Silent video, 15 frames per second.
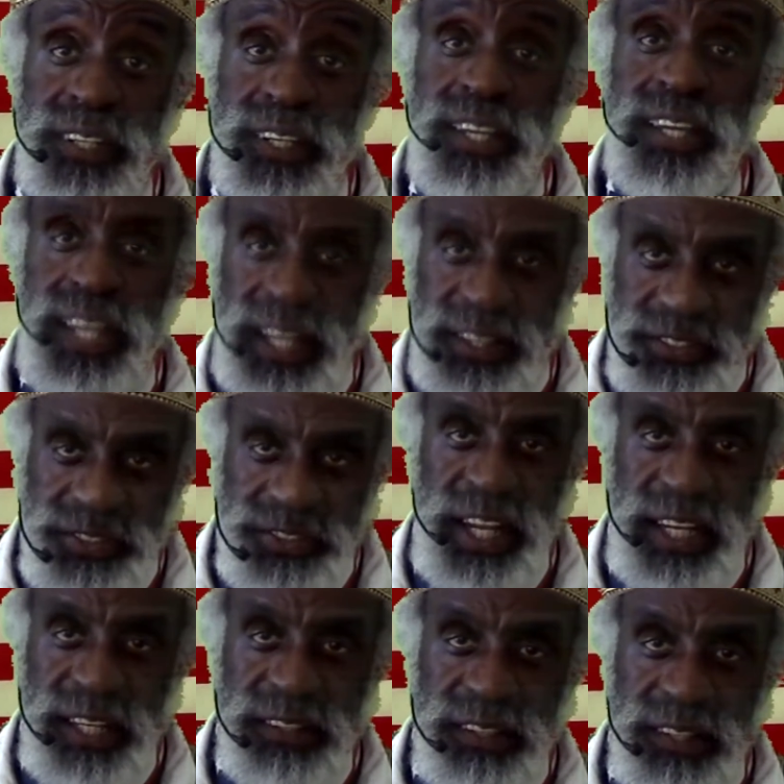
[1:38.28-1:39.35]
and state,
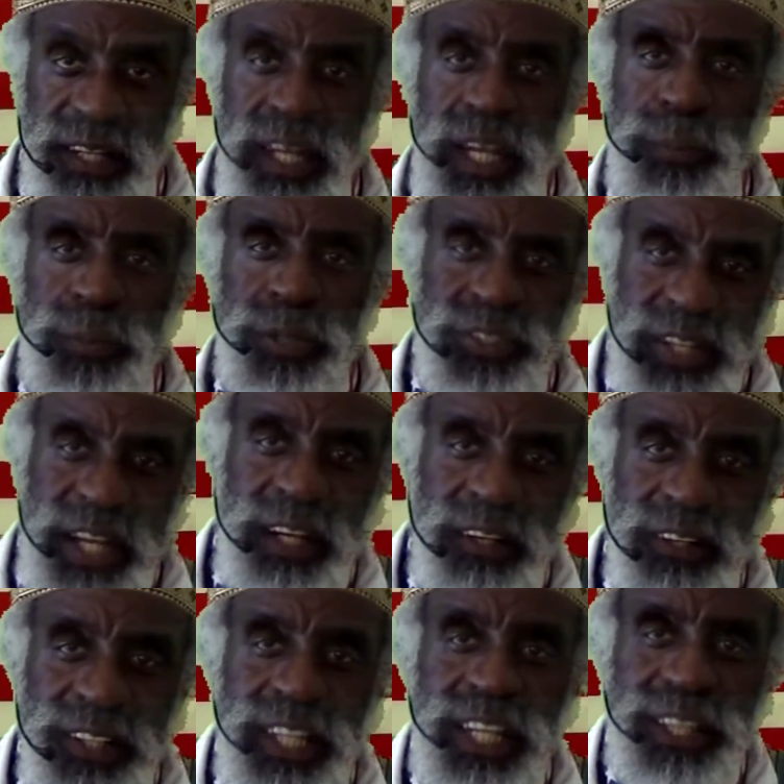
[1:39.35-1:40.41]
particularly
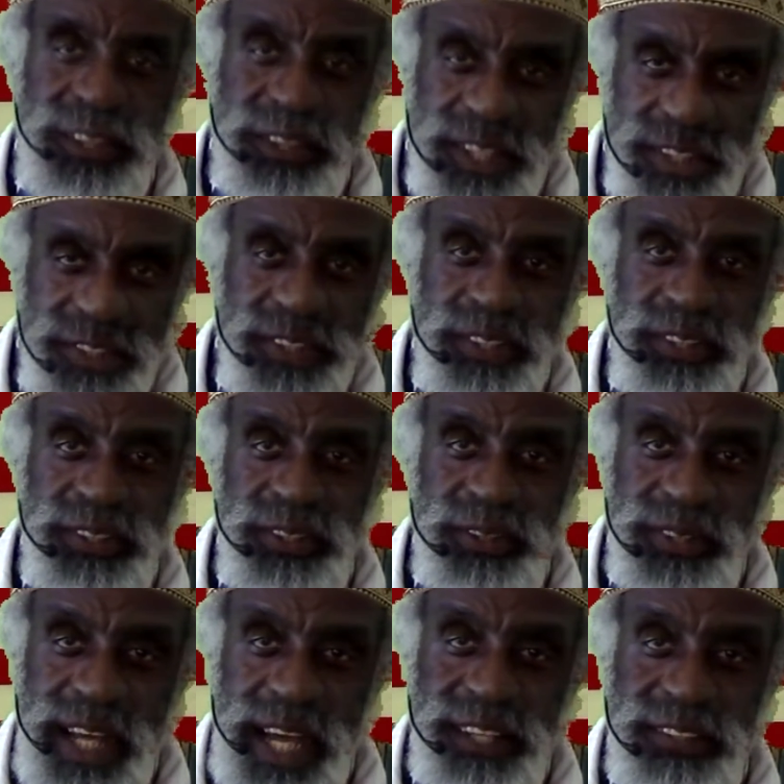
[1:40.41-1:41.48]
this
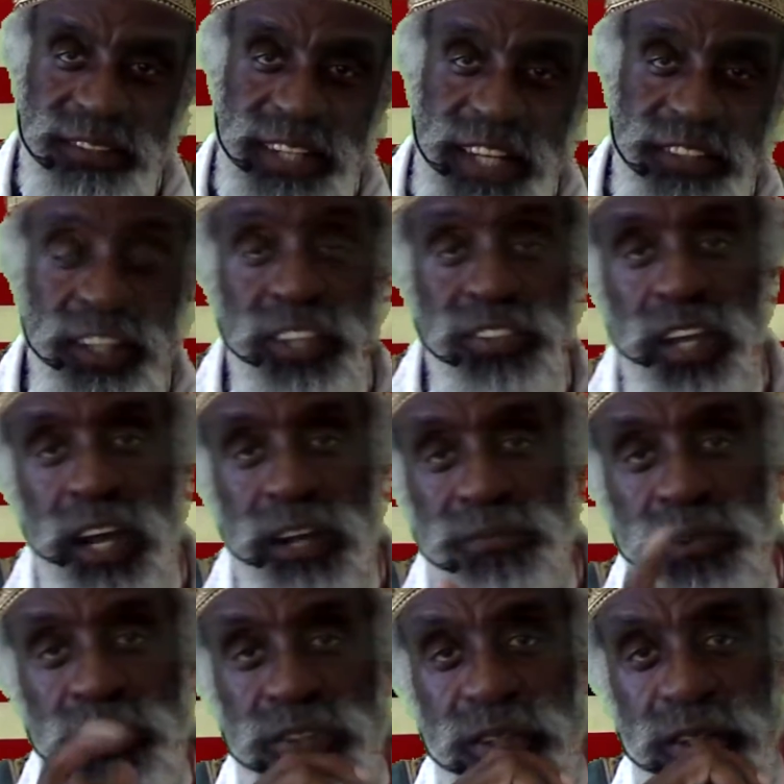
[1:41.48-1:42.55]
United States, because our
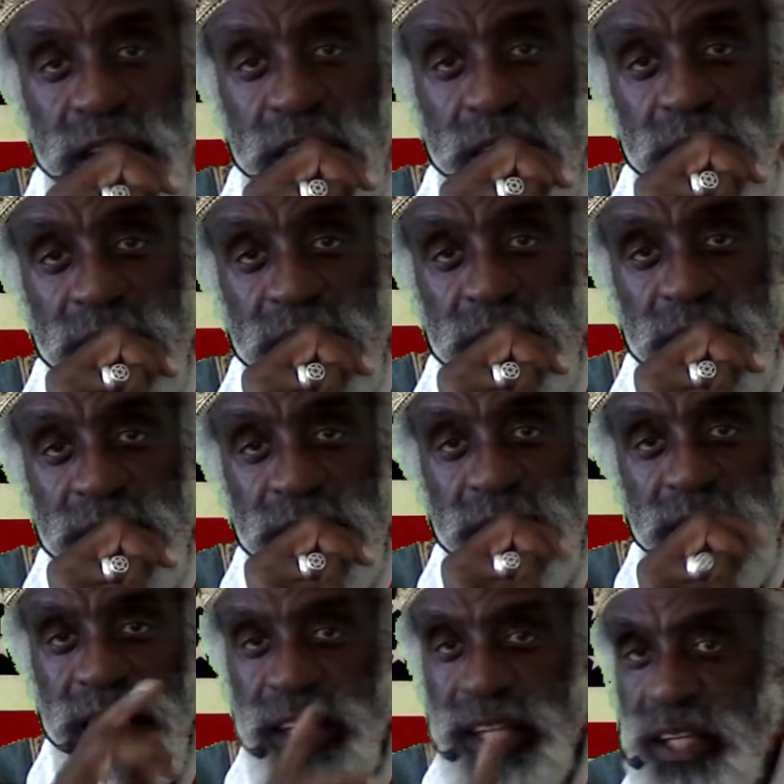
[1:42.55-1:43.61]
first law
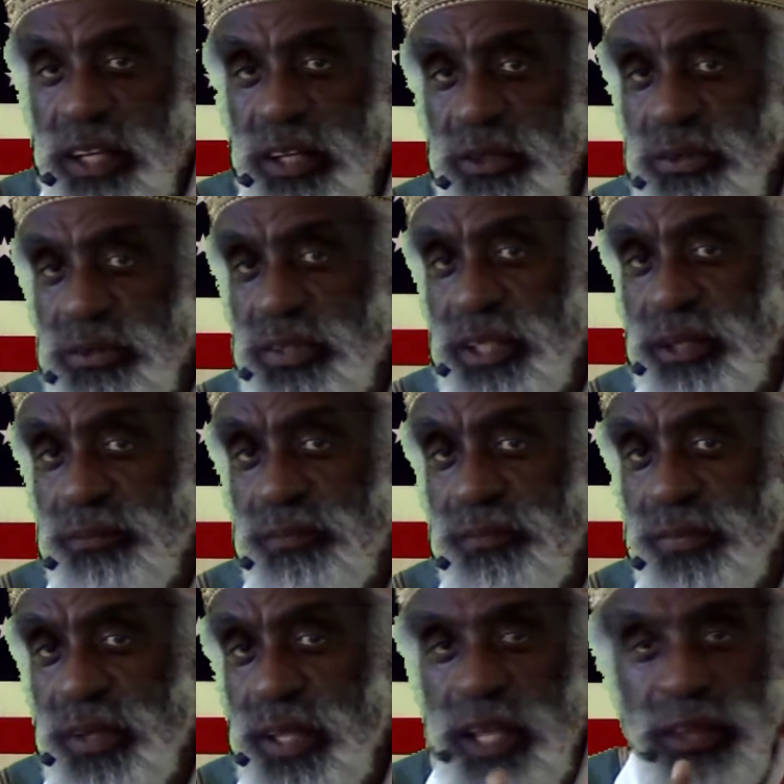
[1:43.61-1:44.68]
includes it.
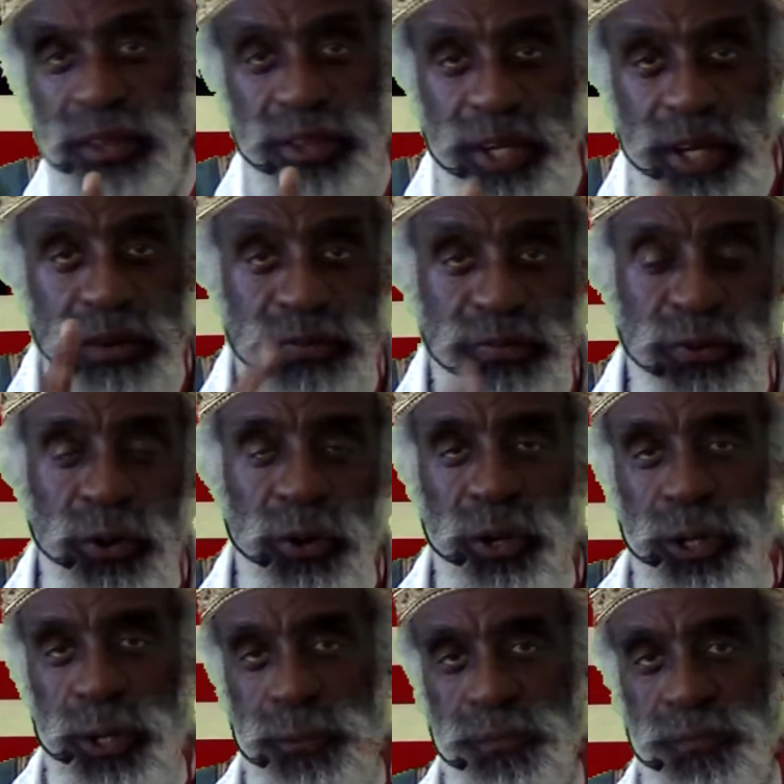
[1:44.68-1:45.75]
Therefore,
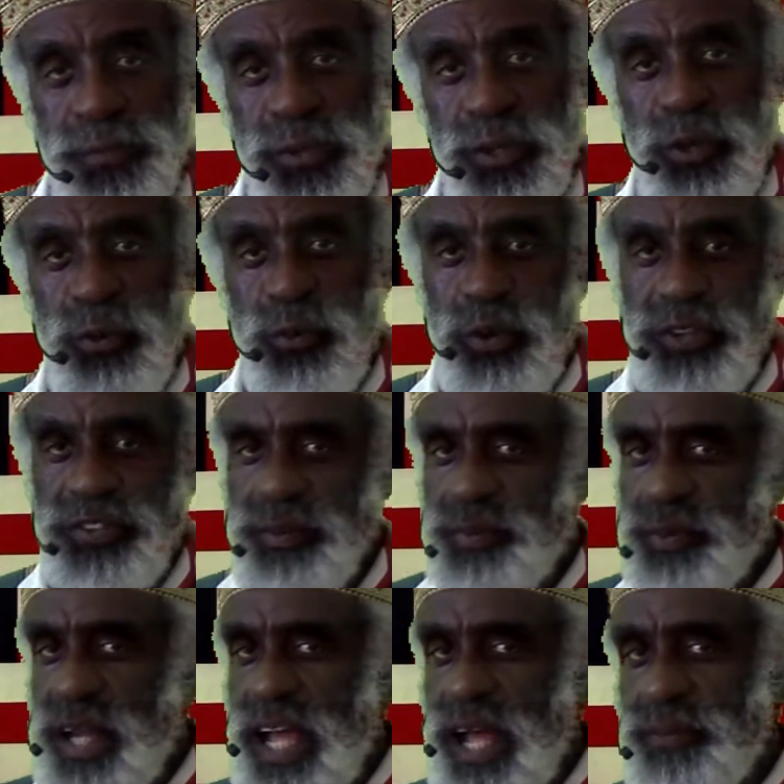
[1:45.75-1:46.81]
what's the
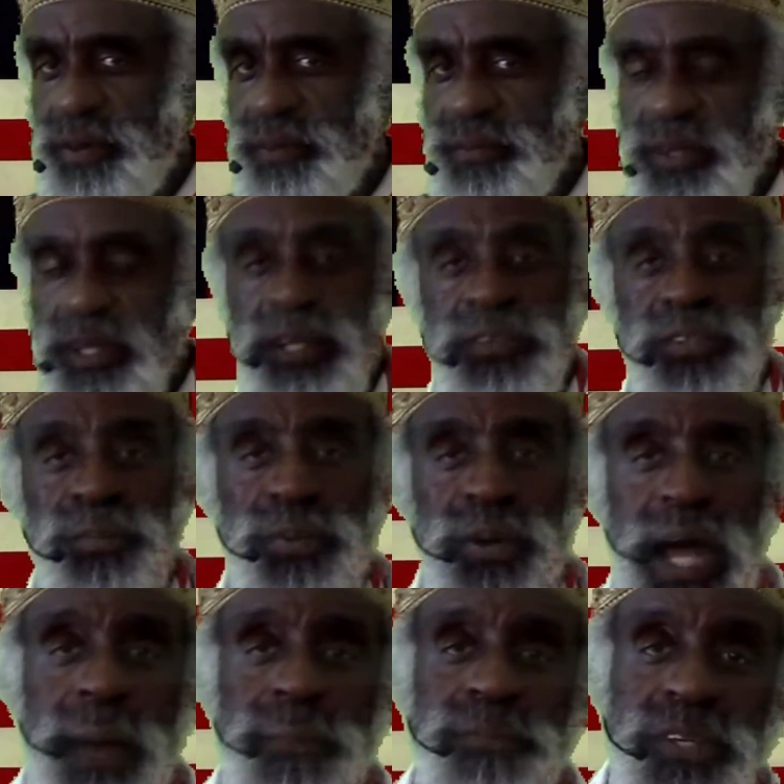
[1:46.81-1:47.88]
problem? The
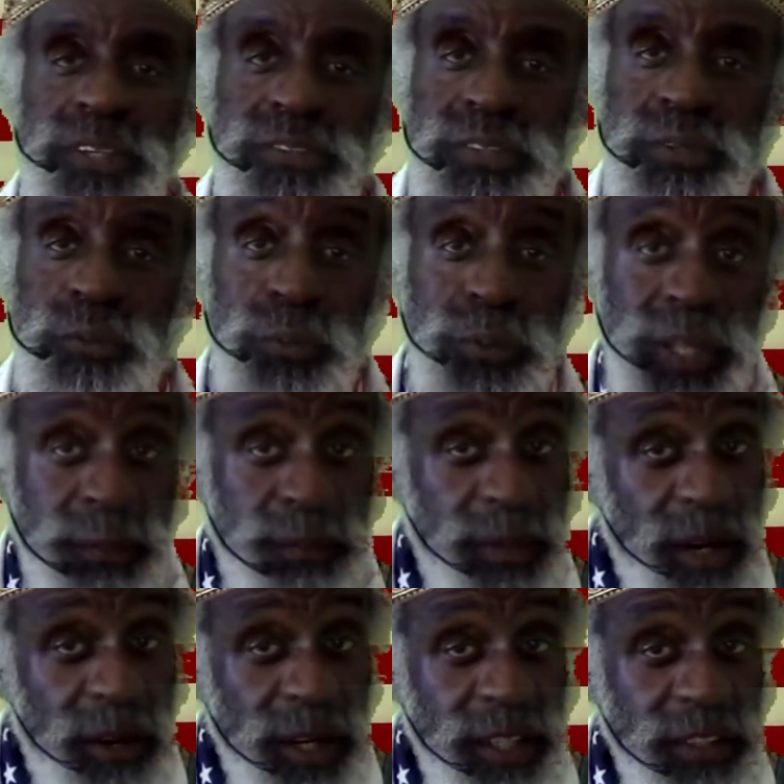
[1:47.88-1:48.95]
problem is we
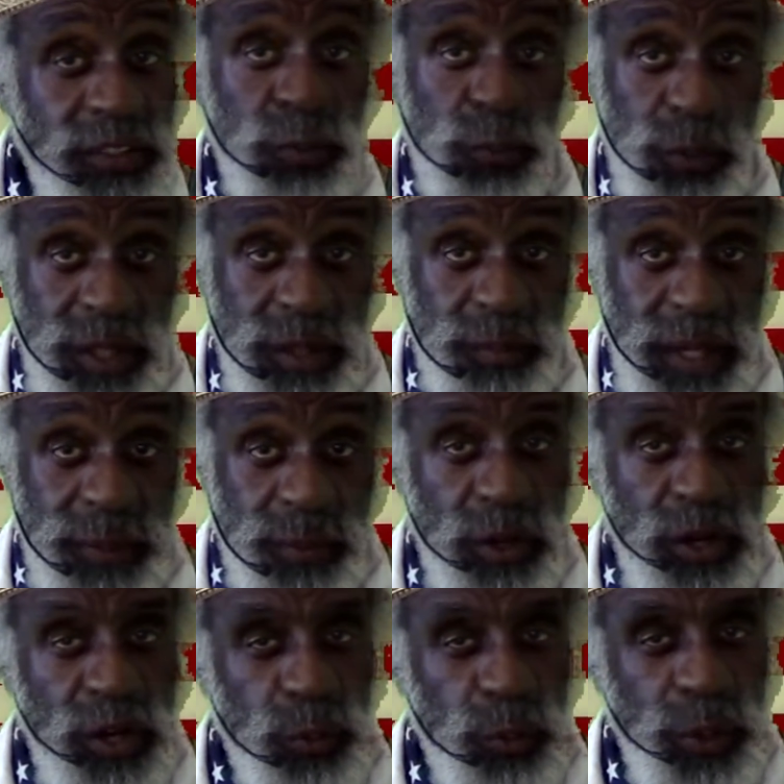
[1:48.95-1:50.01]
Americans, we the people,
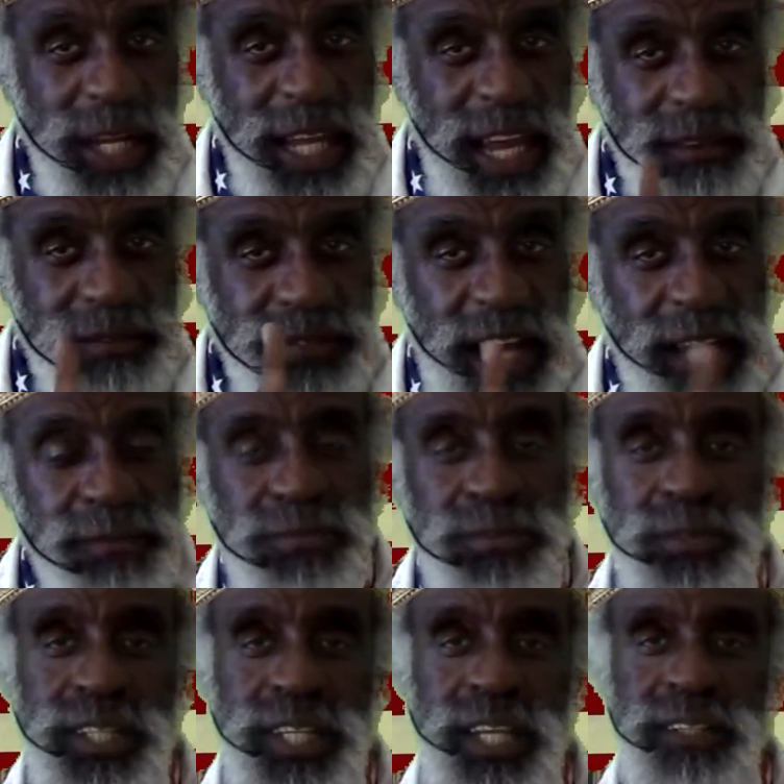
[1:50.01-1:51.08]
we have not
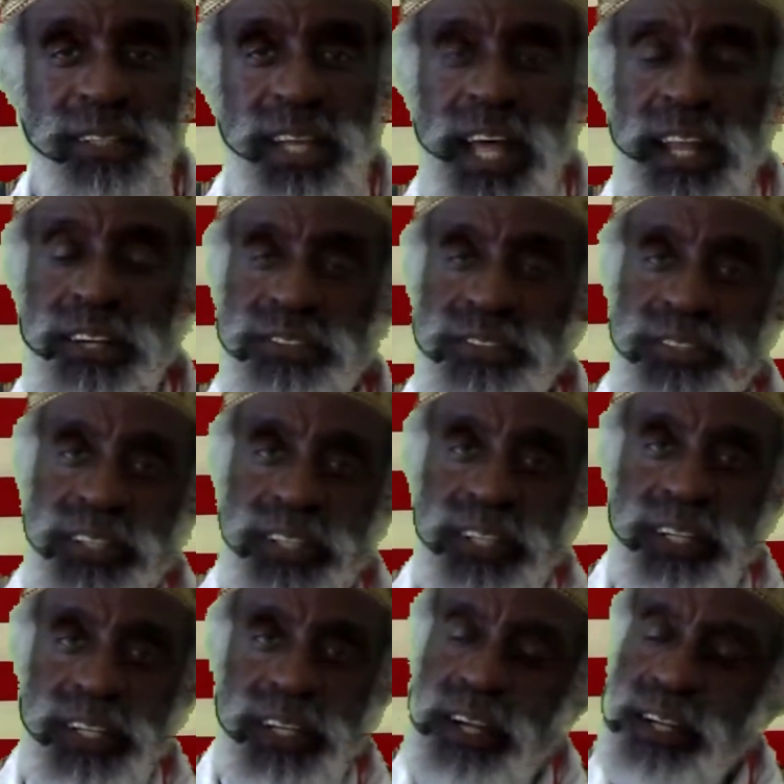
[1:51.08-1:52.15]
fully acknowledged
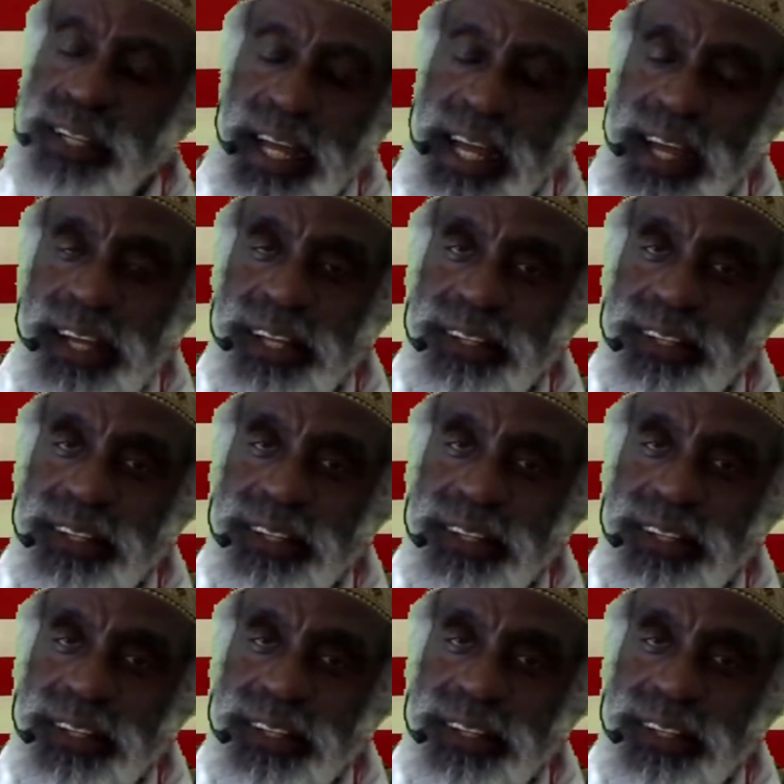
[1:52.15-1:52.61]
our God.